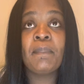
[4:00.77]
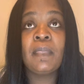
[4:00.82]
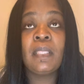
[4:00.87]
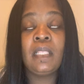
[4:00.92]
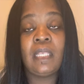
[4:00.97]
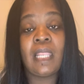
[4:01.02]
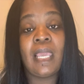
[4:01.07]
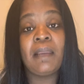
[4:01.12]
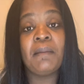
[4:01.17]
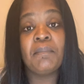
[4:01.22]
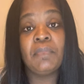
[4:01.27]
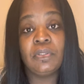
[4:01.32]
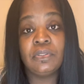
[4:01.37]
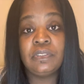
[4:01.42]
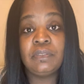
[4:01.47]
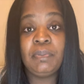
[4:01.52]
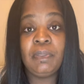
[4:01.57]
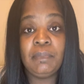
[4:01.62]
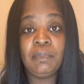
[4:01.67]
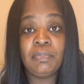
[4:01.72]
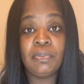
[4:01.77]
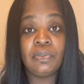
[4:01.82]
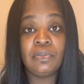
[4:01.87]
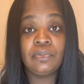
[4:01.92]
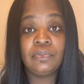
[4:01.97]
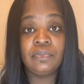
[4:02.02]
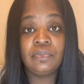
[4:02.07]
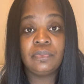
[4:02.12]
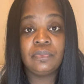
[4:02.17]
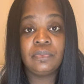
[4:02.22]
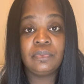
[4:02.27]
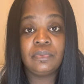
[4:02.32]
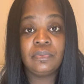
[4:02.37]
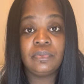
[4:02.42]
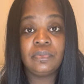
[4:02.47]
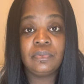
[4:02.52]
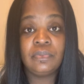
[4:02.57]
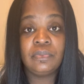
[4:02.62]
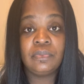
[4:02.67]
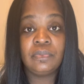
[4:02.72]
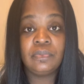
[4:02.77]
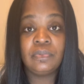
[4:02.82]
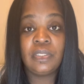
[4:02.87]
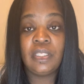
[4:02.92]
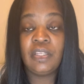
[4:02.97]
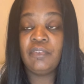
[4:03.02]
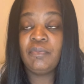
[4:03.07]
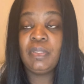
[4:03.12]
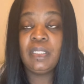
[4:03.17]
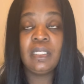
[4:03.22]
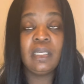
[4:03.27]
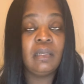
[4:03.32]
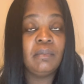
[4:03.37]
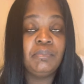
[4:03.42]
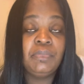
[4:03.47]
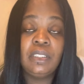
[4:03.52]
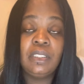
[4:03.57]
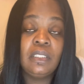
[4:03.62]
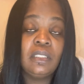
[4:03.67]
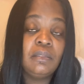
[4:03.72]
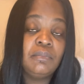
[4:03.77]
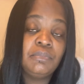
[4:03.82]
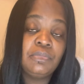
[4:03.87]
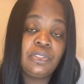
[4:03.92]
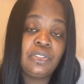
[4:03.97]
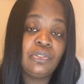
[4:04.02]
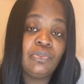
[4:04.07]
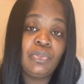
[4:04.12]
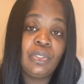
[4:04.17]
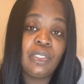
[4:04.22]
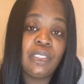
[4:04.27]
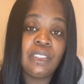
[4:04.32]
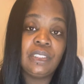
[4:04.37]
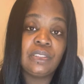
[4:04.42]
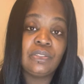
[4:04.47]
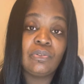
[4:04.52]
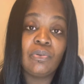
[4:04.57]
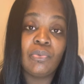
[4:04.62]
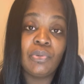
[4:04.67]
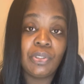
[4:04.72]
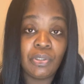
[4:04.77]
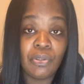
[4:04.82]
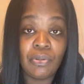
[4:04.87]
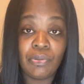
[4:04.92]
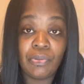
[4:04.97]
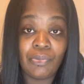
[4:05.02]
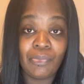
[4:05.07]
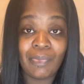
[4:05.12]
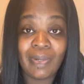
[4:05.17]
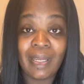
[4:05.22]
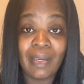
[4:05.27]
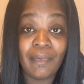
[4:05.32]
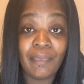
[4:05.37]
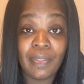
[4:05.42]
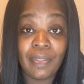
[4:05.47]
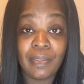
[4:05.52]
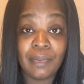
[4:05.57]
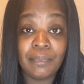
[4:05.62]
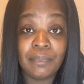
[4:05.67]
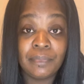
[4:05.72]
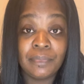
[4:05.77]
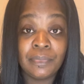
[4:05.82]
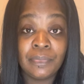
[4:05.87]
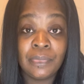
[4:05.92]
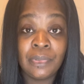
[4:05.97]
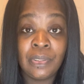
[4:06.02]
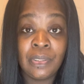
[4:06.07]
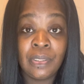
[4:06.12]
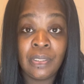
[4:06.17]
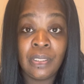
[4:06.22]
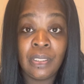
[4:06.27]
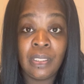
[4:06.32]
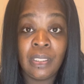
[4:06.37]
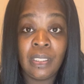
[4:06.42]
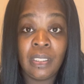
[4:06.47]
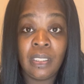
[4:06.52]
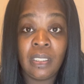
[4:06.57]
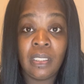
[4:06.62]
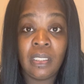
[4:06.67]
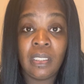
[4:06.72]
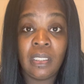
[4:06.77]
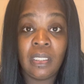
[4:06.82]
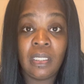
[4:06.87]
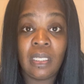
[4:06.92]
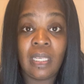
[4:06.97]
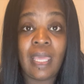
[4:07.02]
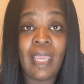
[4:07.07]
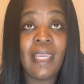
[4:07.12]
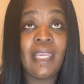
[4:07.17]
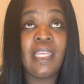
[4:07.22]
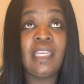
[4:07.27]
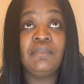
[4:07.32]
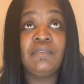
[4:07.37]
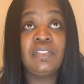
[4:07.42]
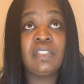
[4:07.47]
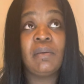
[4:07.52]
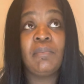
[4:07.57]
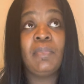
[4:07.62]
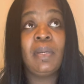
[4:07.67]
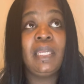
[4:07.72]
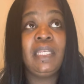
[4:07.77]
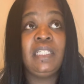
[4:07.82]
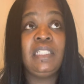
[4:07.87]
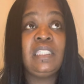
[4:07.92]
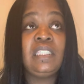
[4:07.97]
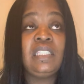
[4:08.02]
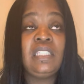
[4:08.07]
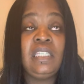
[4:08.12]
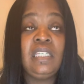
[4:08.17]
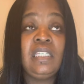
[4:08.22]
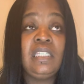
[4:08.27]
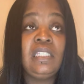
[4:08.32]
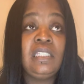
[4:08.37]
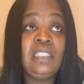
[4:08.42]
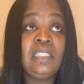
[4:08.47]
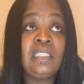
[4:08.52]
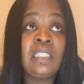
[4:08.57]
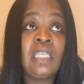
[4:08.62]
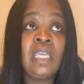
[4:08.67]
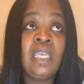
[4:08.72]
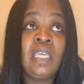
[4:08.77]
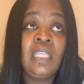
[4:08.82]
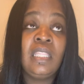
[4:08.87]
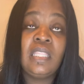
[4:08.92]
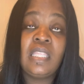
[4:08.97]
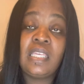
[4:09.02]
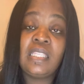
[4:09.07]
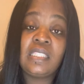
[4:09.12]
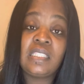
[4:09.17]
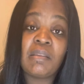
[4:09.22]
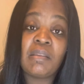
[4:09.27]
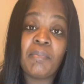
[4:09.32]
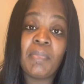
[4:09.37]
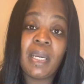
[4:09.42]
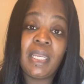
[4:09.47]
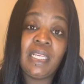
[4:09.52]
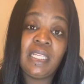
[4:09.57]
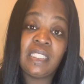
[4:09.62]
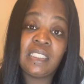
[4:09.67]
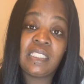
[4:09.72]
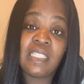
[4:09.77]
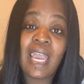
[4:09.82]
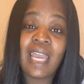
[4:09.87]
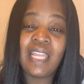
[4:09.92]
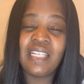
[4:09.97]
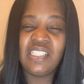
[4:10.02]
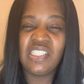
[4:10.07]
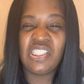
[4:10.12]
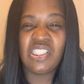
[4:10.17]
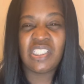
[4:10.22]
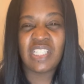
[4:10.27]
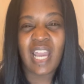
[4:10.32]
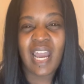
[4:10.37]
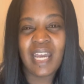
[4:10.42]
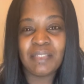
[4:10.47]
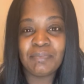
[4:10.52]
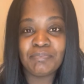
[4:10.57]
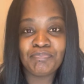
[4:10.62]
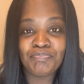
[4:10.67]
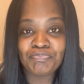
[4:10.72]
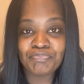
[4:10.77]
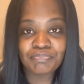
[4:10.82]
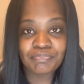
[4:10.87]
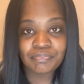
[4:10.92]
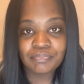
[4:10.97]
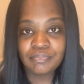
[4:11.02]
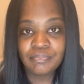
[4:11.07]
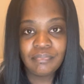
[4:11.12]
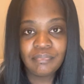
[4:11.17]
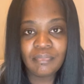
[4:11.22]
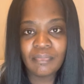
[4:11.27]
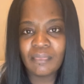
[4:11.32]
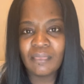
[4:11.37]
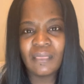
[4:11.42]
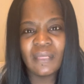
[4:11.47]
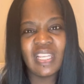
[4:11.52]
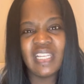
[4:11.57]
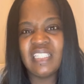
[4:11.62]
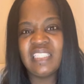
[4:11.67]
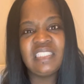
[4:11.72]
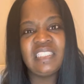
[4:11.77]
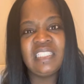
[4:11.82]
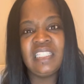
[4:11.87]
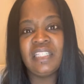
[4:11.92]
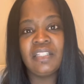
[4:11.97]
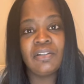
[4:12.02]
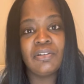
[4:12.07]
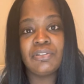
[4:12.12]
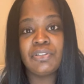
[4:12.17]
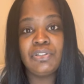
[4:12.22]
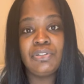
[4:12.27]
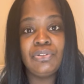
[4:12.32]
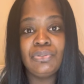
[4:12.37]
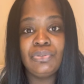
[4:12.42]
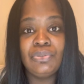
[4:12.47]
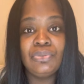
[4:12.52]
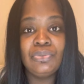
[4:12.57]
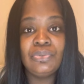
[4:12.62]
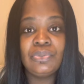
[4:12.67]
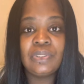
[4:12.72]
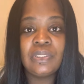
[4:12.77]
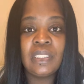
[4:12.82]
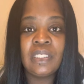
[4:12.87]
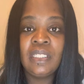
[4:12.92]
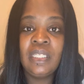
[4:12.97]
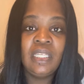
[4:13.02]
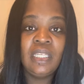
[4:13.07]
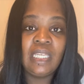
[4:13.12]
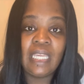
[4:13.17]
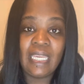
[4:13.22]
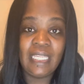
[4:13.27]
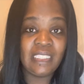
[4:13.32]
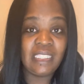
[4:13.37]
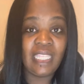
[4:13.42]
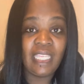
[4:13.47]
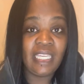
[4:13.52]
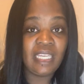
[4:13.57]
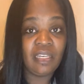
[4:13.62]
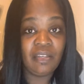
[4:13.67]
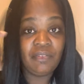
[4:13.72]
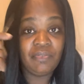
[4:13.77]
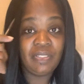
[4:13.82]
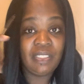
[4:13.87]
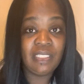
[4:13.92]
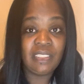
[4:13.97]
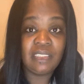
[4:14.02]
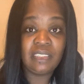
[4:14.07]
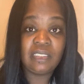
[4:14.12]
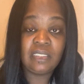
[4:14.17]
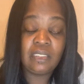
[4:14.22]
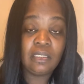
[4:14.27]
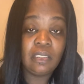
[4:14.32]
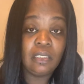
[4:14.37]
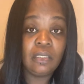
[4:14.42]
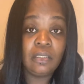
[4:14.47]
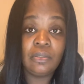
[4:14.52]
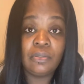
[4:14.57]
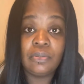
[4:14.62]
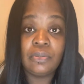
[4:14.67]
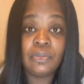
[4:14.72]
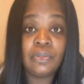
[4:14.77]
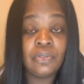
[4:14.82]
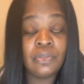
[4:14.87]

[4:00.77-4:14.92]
like most people. They'll become numb to what is going on around them. Like if somebody sees that somebody has gotten shot and you see it on the news, they think of it as, oh,